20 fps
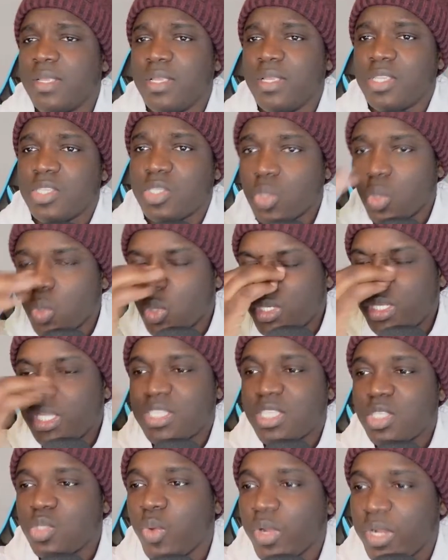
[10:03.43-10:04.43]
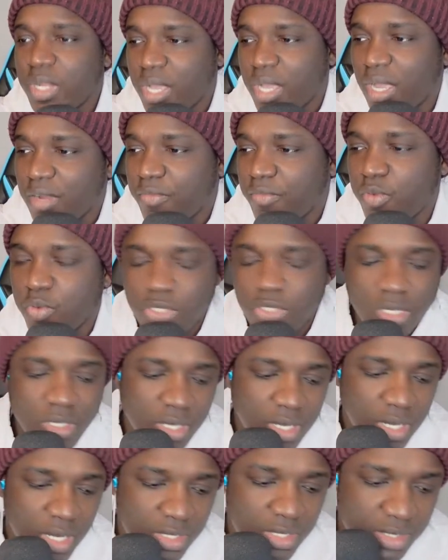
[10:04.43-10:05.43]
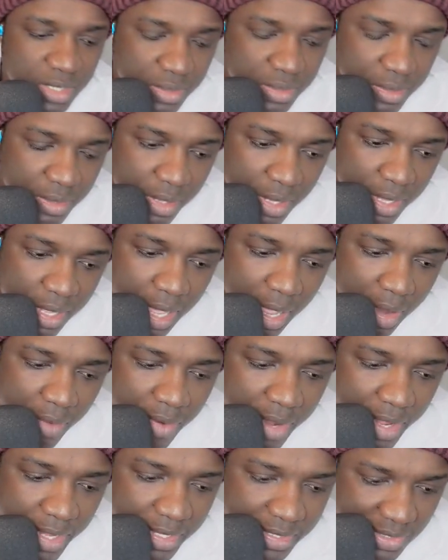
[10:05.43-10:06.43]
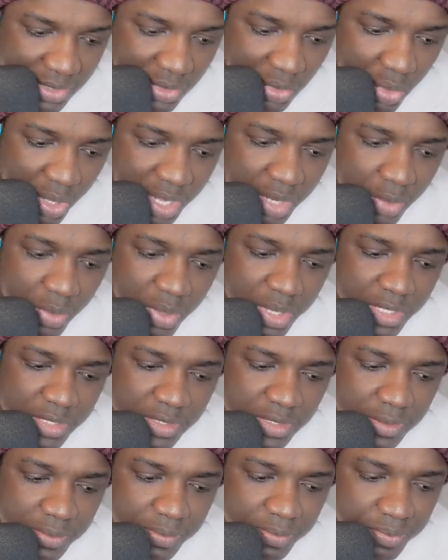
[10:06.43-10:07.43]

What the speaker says: So this is where the confusion causing. All right. So, anyways,